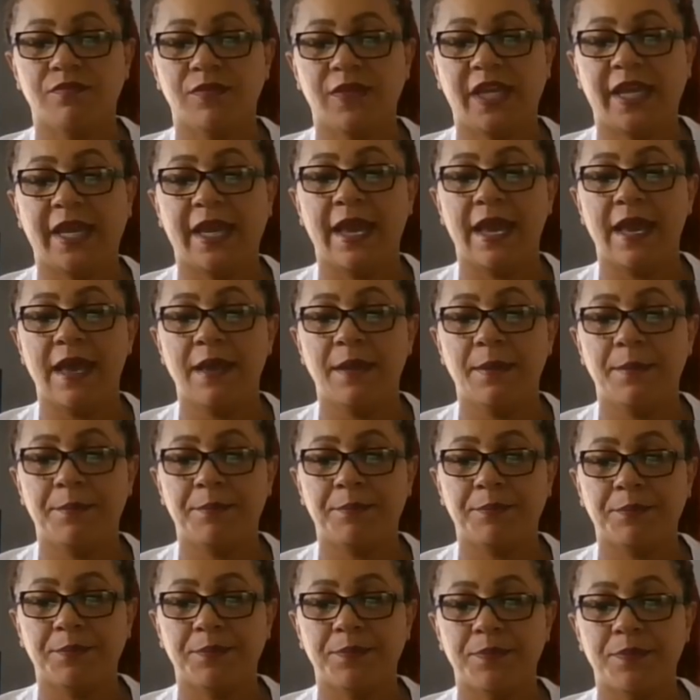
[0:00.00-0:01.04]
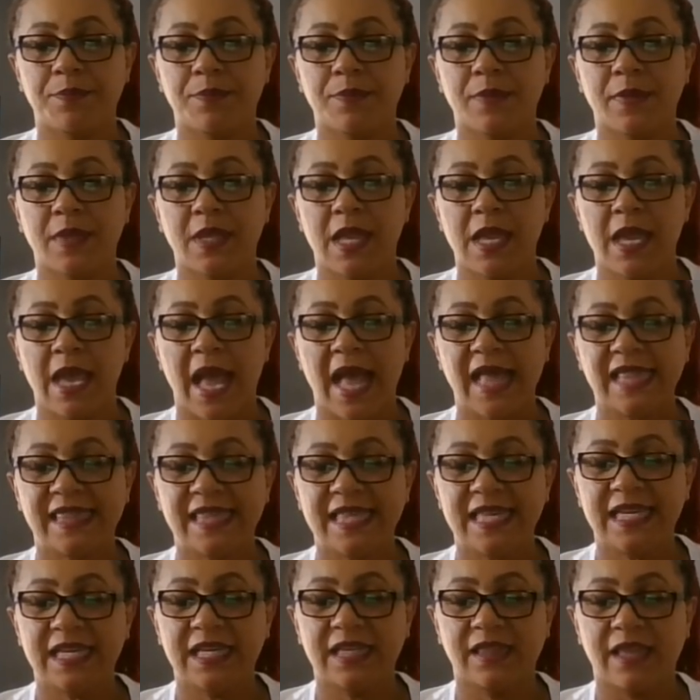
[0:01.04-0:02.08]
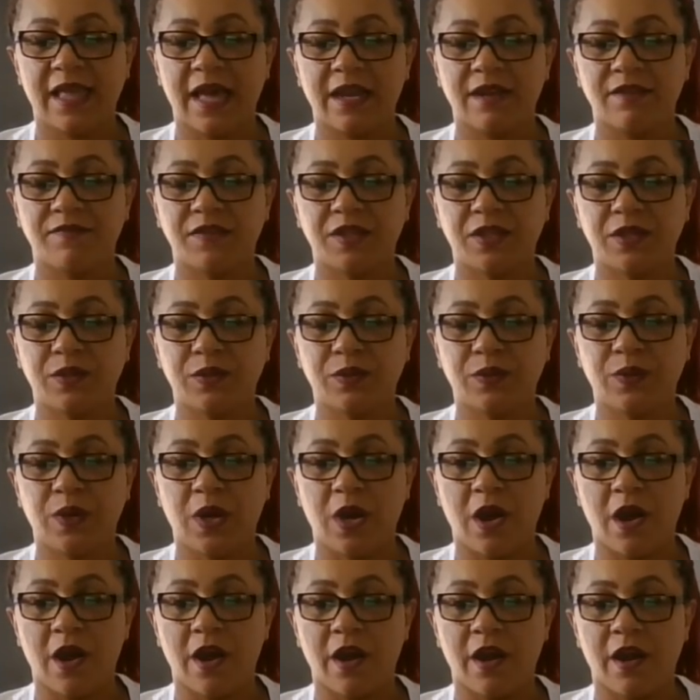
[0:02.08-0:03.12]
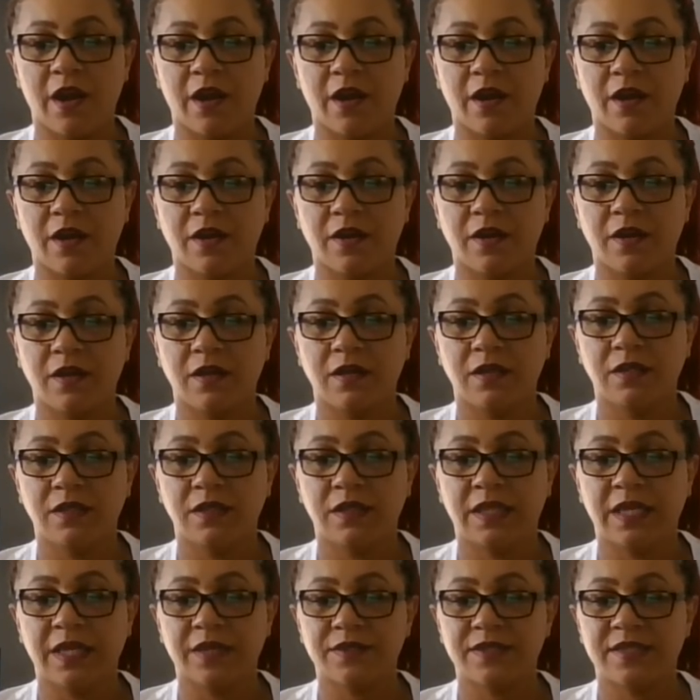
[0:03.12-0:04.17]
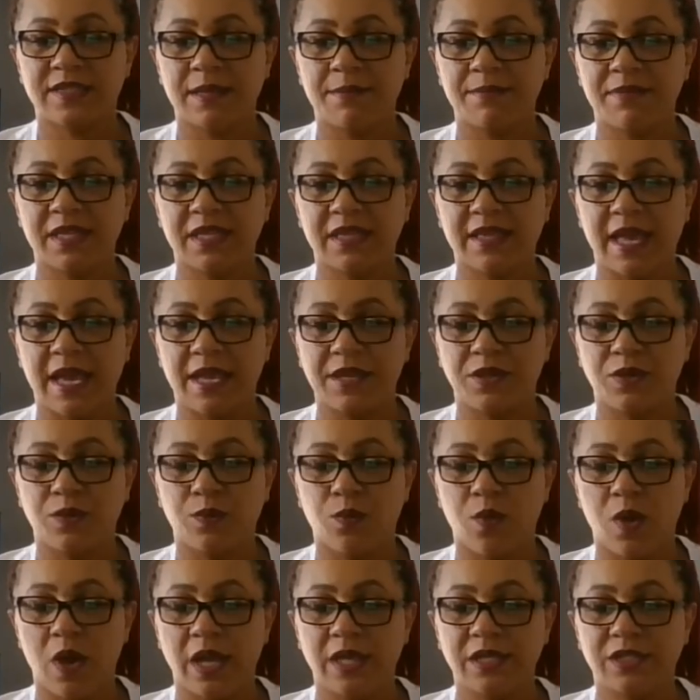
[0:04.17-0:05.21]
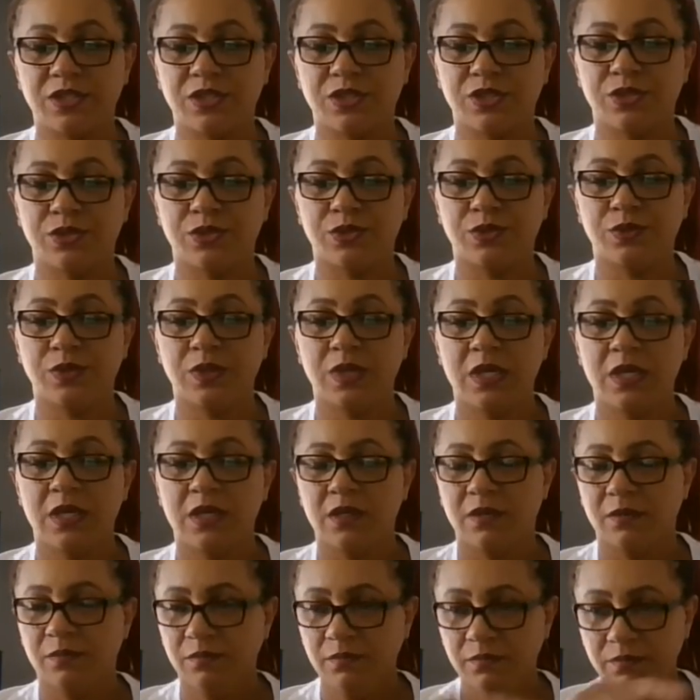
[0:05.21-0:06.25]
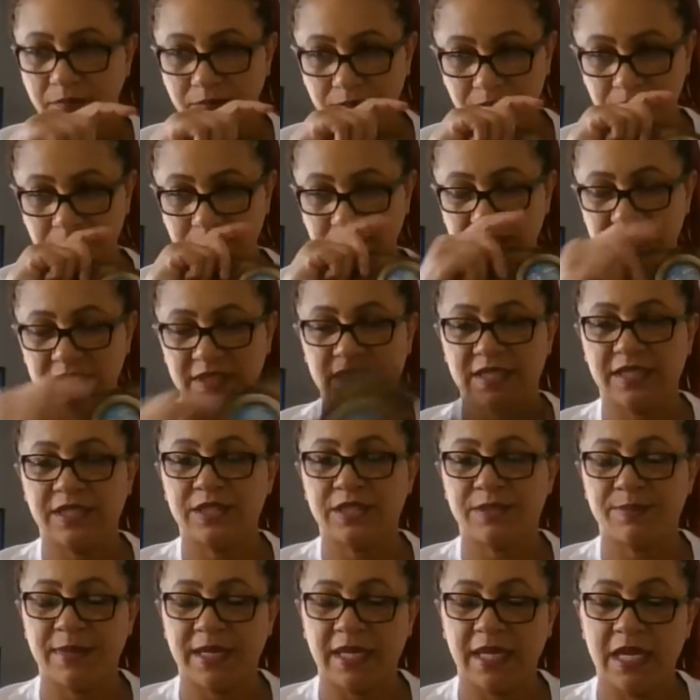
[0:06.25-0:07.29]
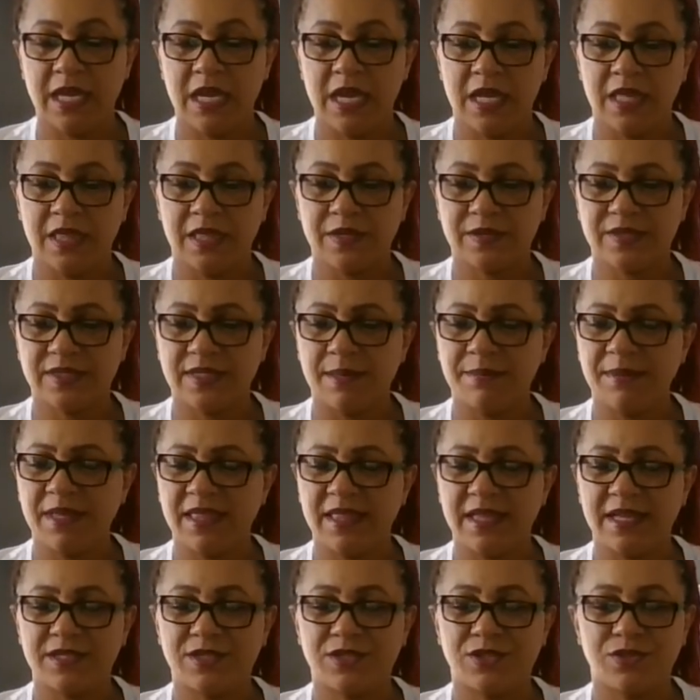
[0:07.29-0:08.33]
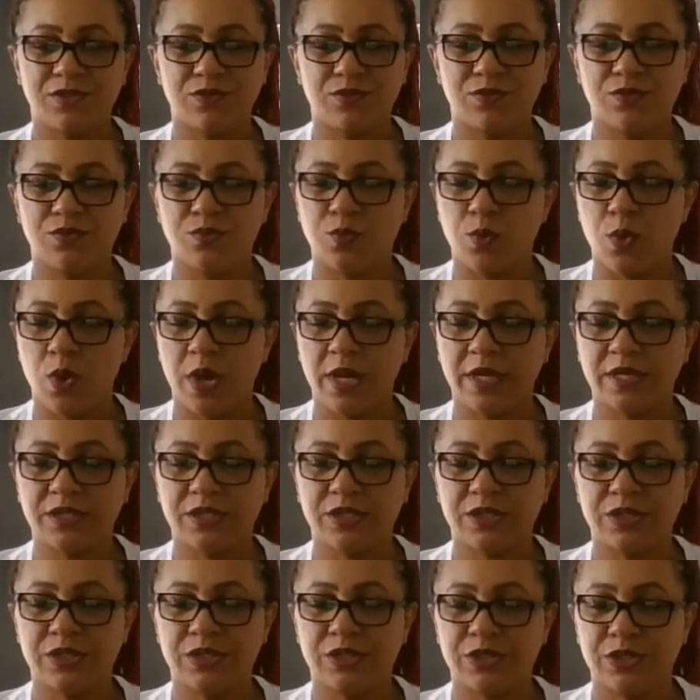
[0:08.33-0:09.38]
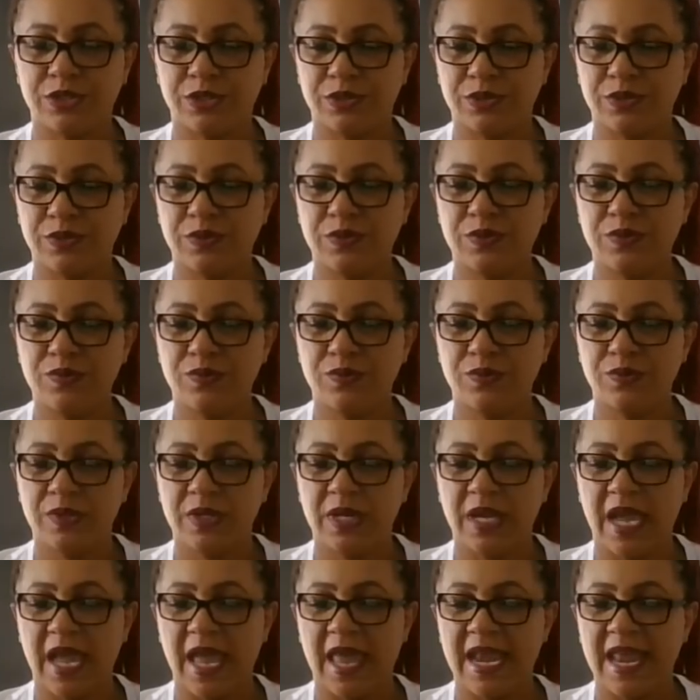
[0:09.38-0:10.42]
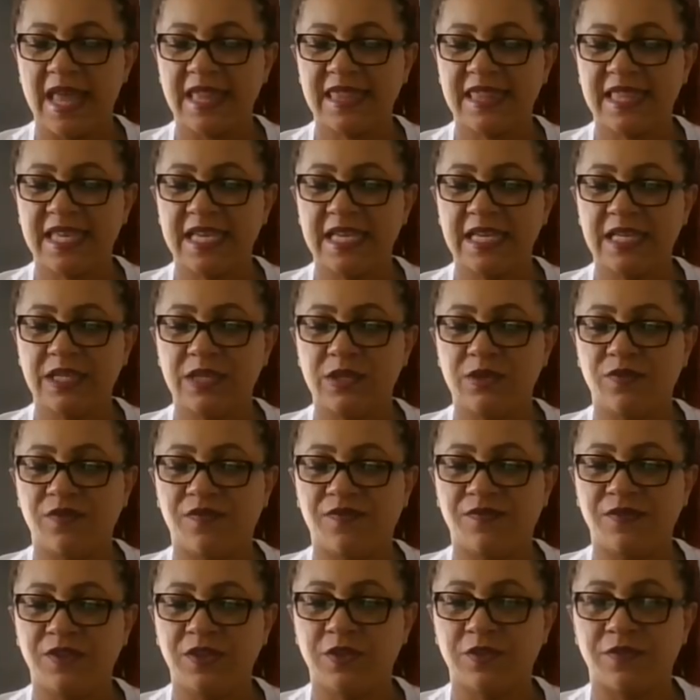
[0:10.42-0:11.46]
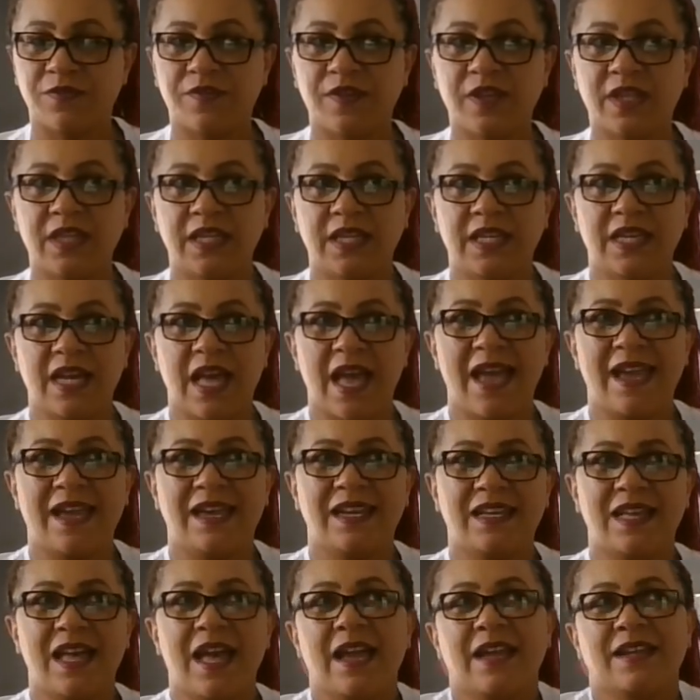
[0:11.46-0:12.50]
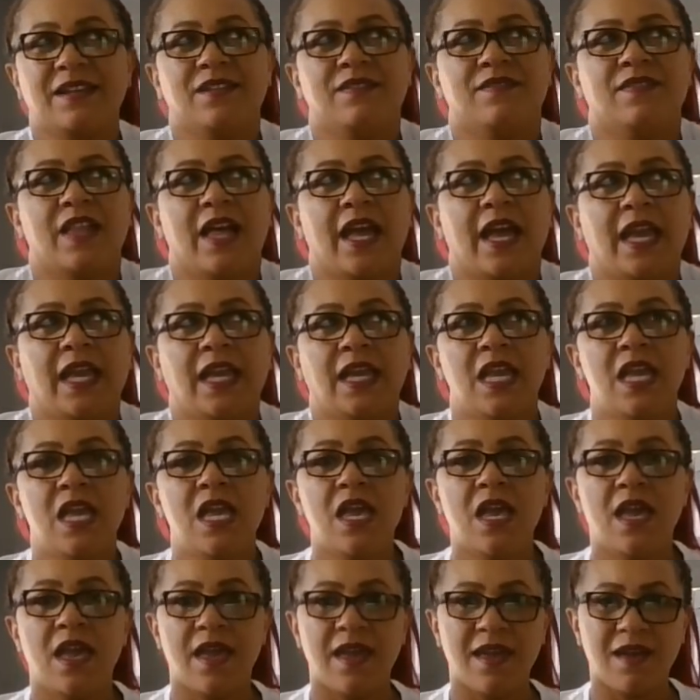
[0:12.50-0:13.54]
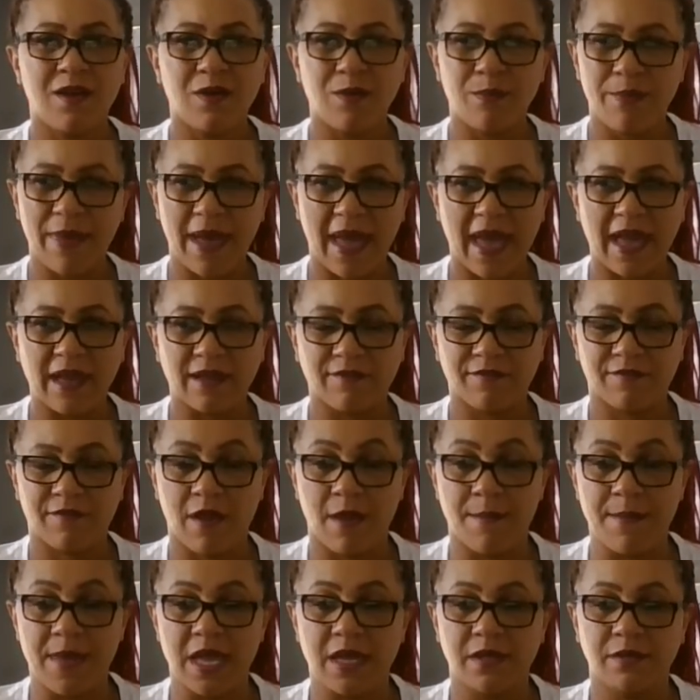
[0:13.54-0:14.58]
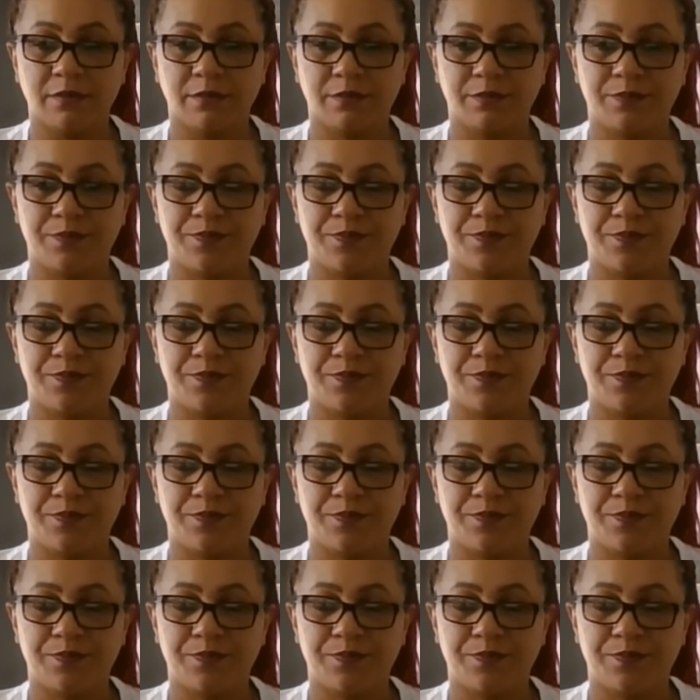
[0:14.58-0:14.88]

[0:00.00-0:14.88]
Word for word: yeah, I think a lot of you are. There's something that you want to. Excuse me. There's something that you want to do and I think you you're feeling kind of like held back from it